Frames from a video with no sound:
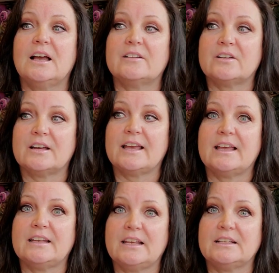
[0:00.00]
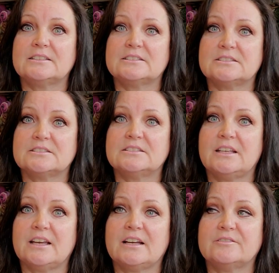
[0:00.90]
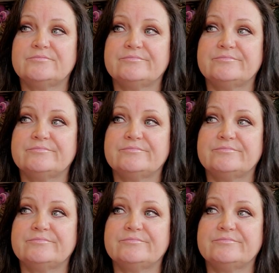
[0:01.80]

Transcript: I've got headaches. Yeah.